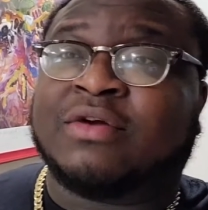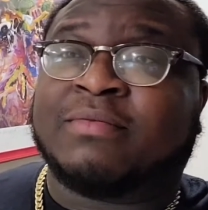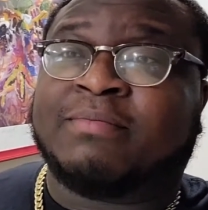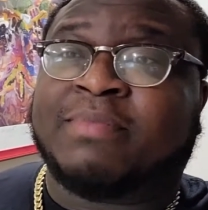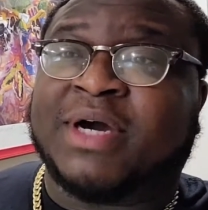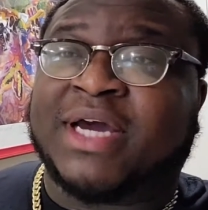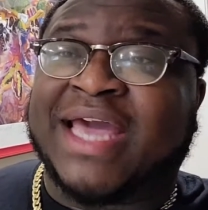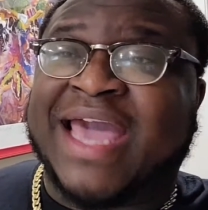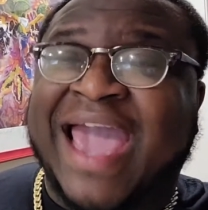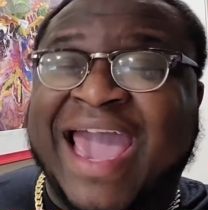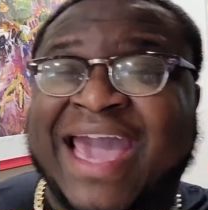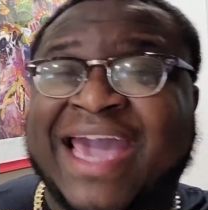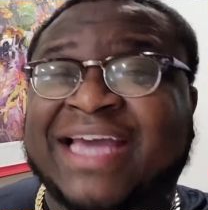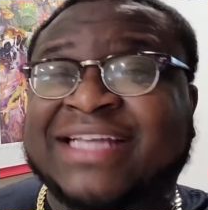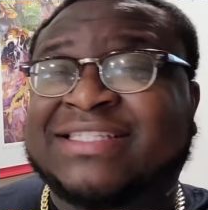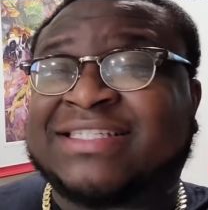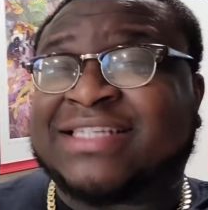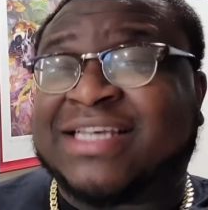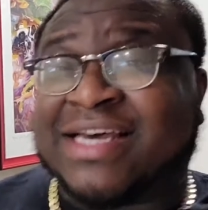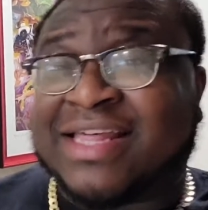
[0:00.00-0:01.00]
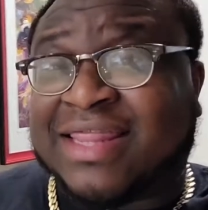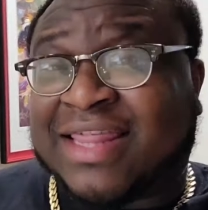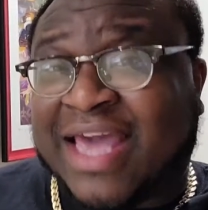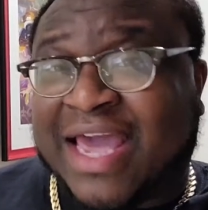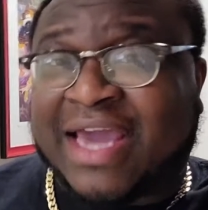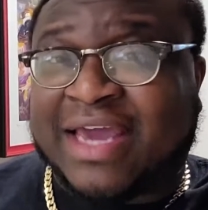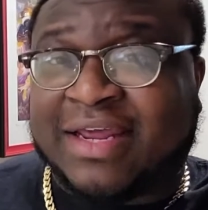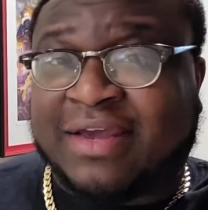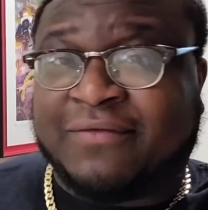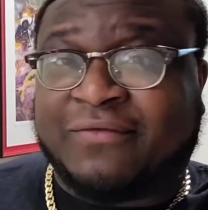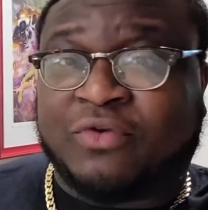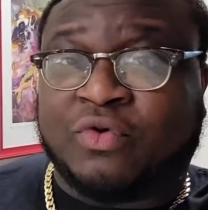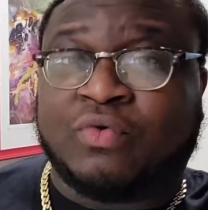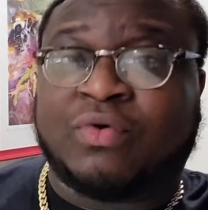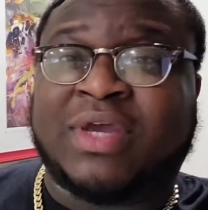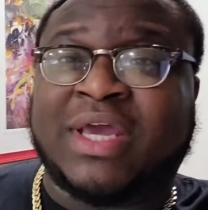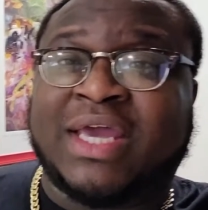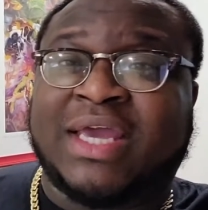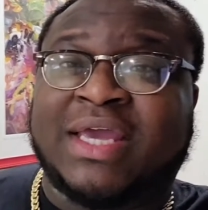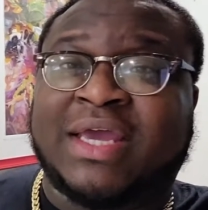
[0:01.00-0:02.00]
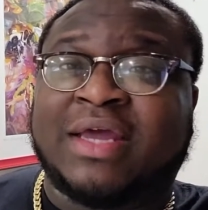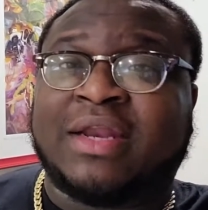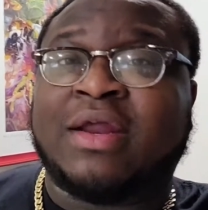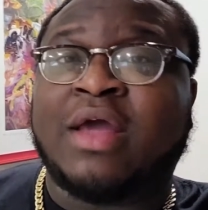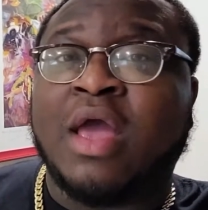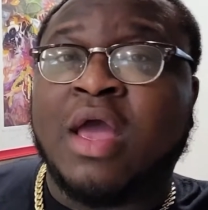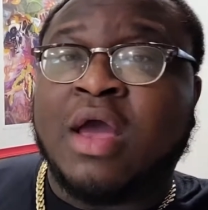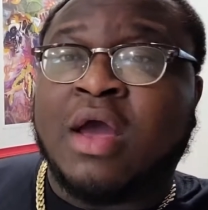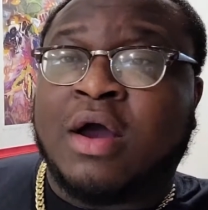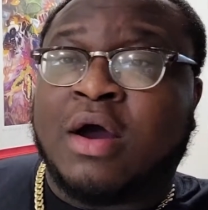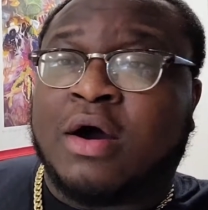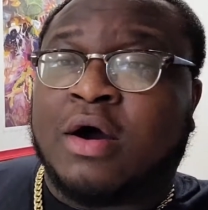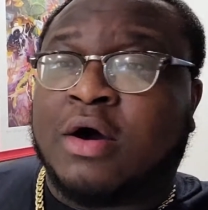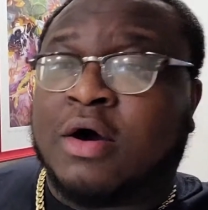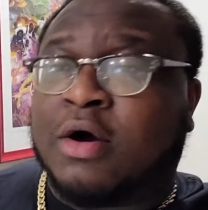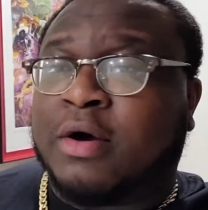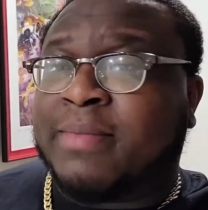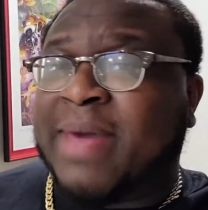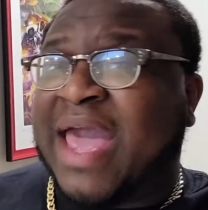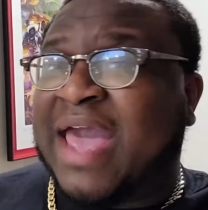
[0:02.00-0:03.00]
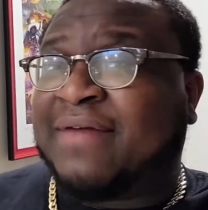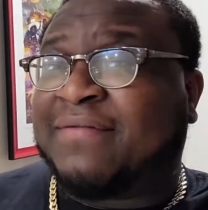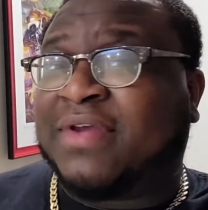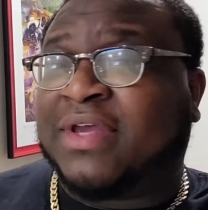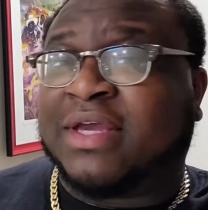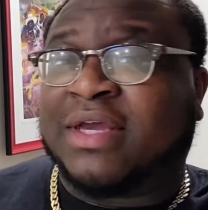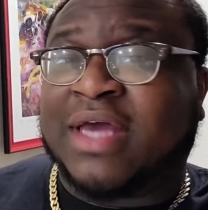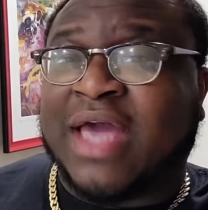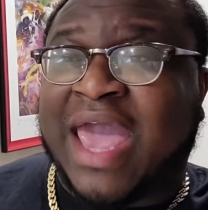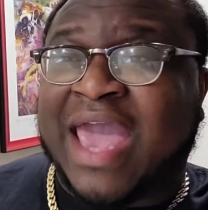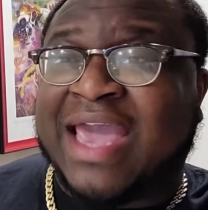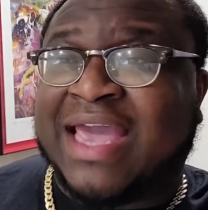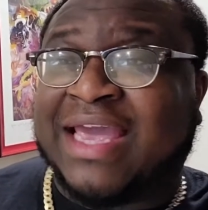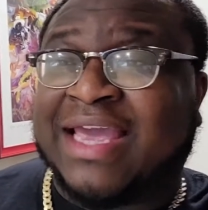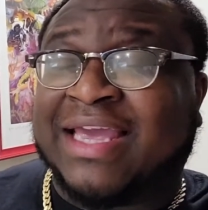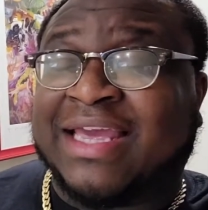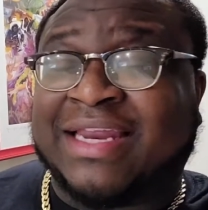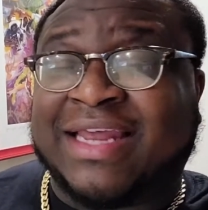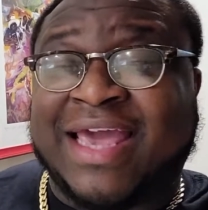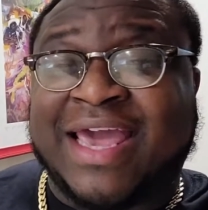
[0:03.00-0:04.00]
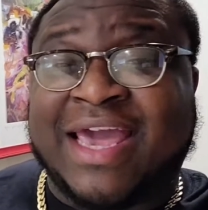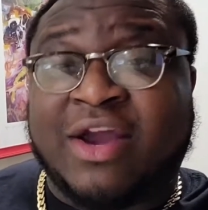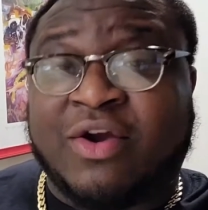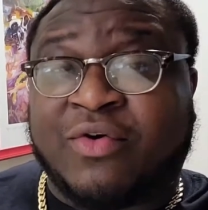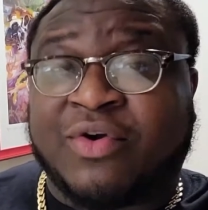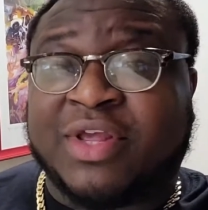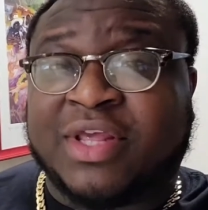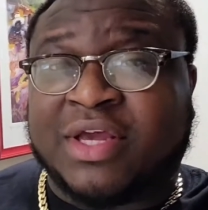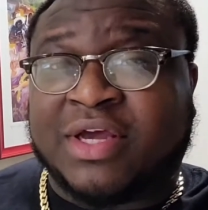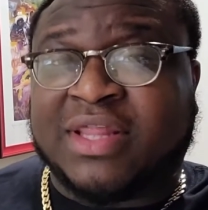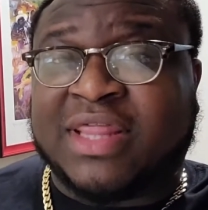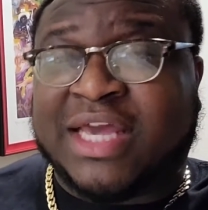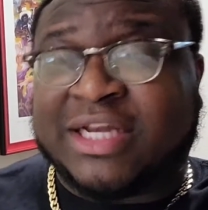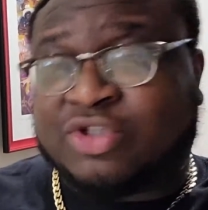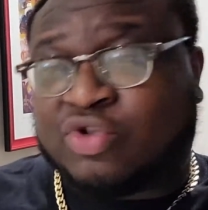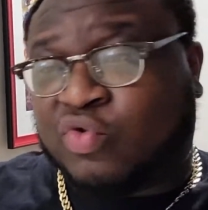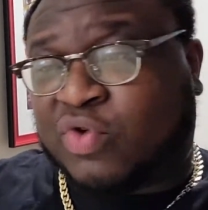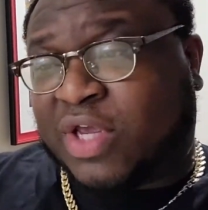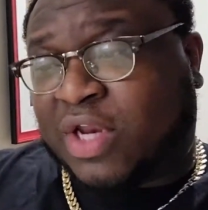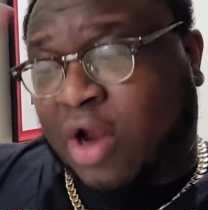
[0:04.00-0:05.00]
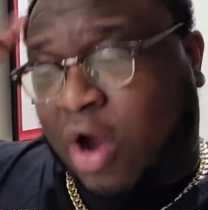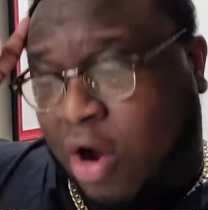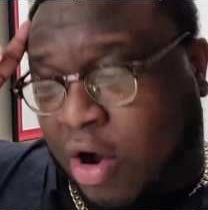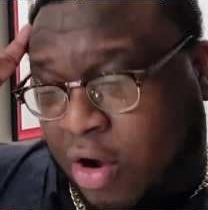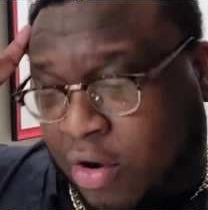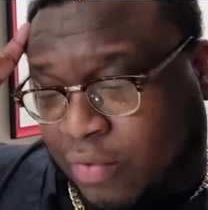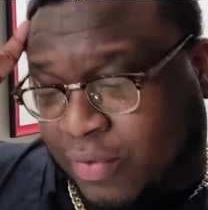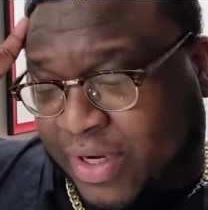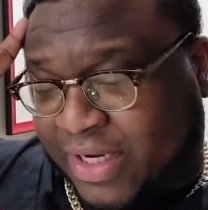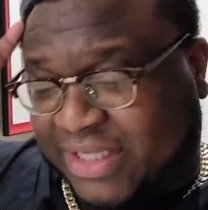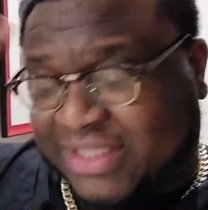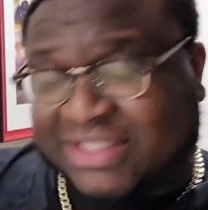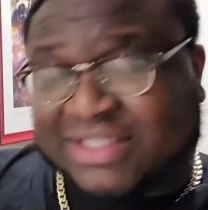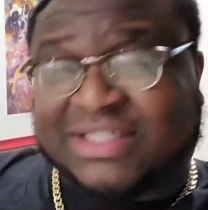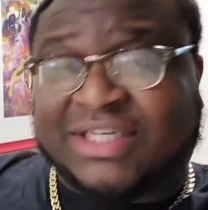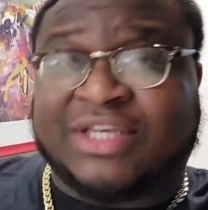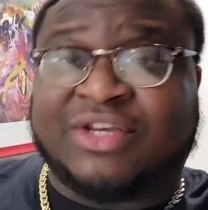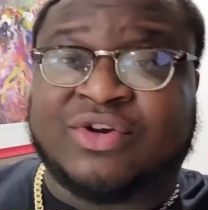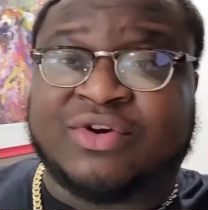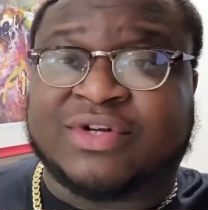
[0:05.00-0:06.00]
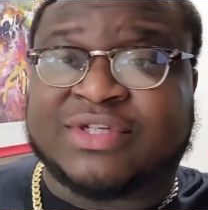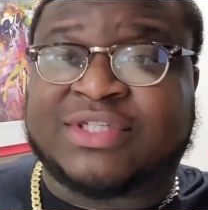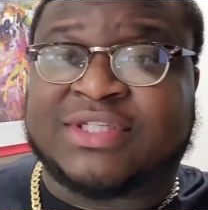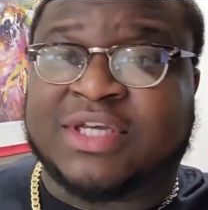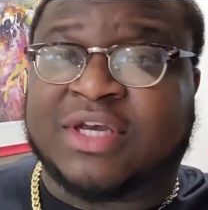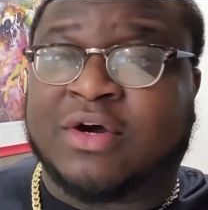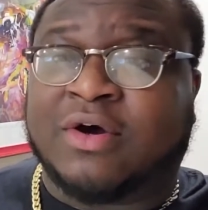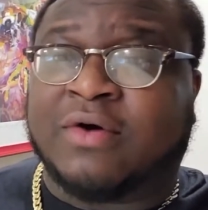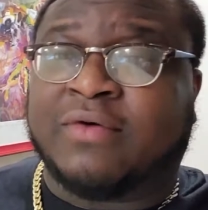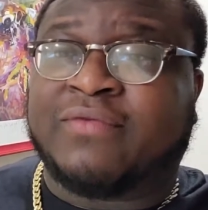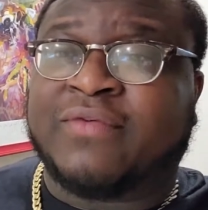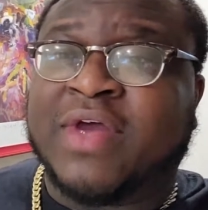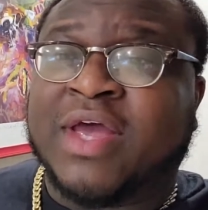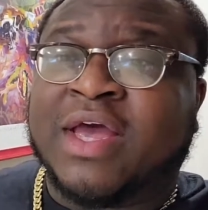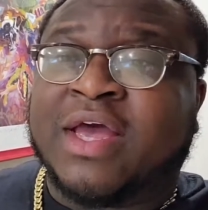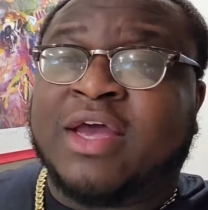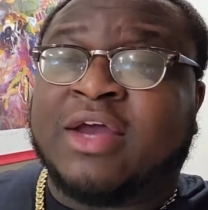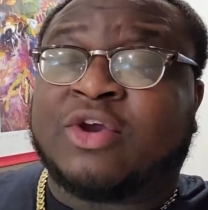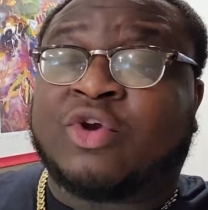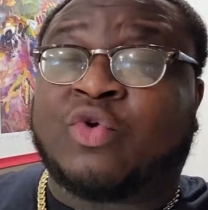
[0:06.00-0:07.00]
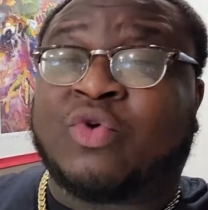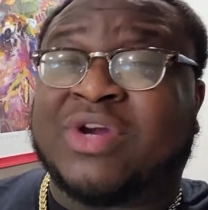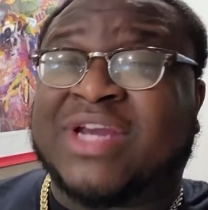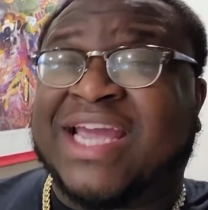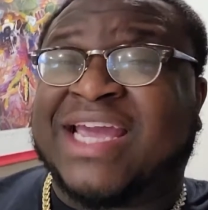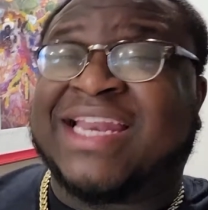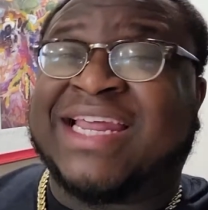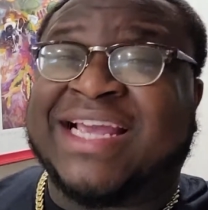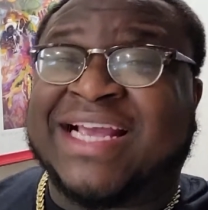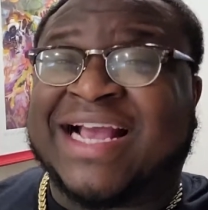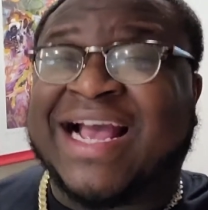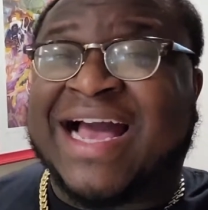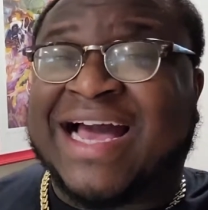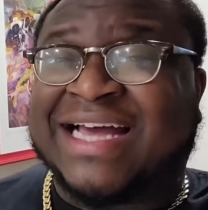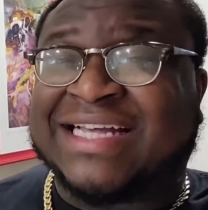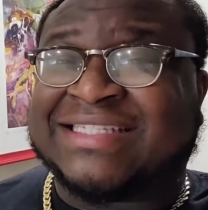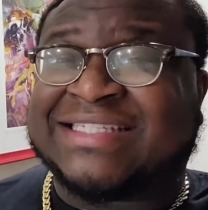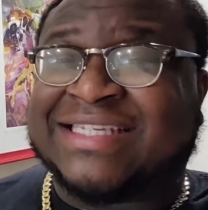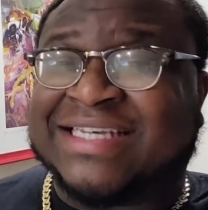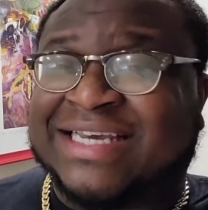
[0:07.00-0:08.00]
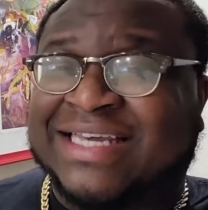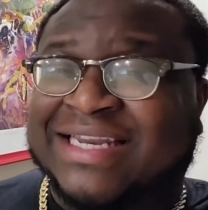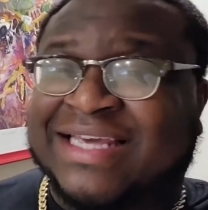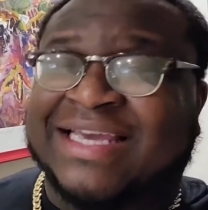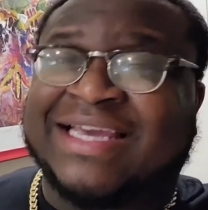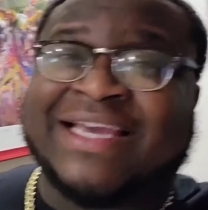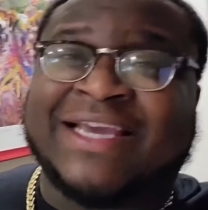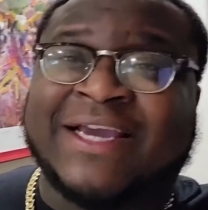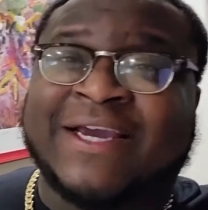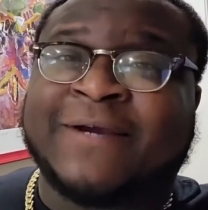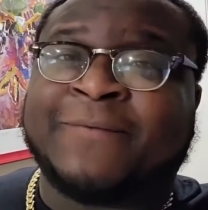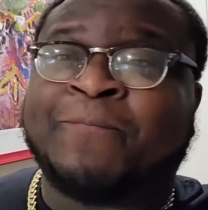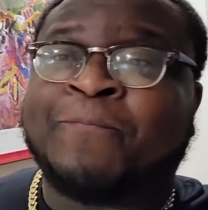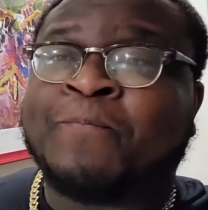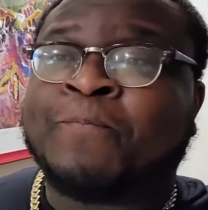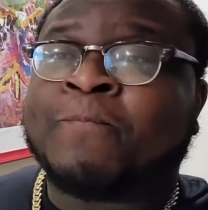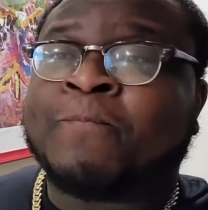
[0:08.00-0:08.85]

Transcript: But add to that, if you can, having a area that you can already see yourself creating content in,